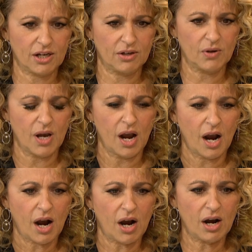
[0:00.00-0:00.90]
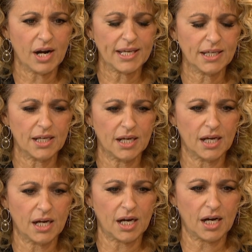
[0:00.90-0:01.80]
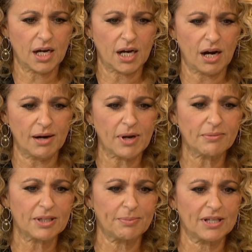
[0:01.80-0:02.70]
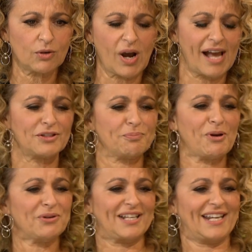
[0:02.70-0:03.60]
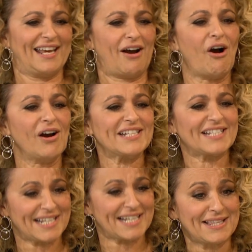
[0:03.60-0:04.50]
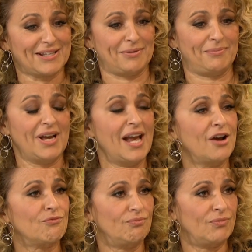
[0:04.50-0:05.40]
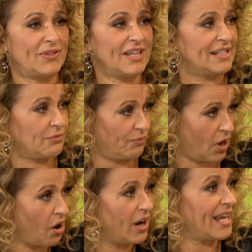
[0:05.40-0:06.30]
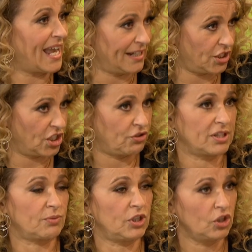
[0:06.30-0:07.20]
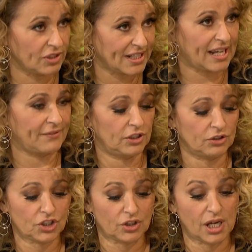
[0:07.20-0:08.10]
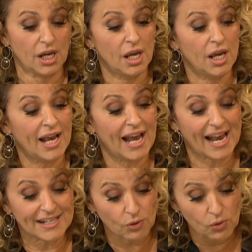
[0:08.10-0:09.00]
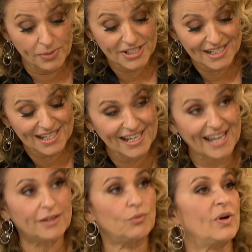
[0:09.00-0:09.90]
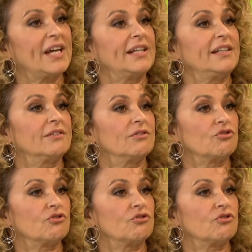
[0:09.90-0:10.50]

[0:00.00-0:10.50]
You know, I'm going to be quite outspoken here. I see them, these high energy drinks with lots of caffeine, lots of sugar, as almost a gateway